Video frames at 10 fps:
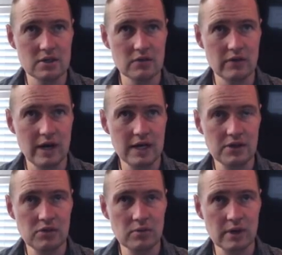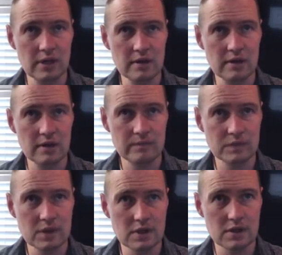Divide 3
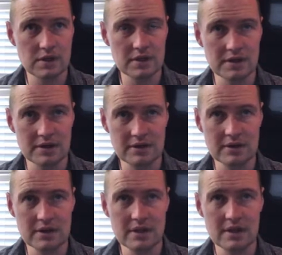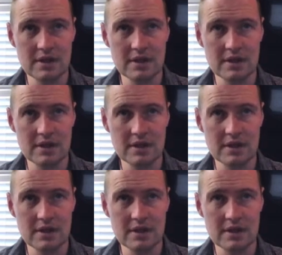is 6.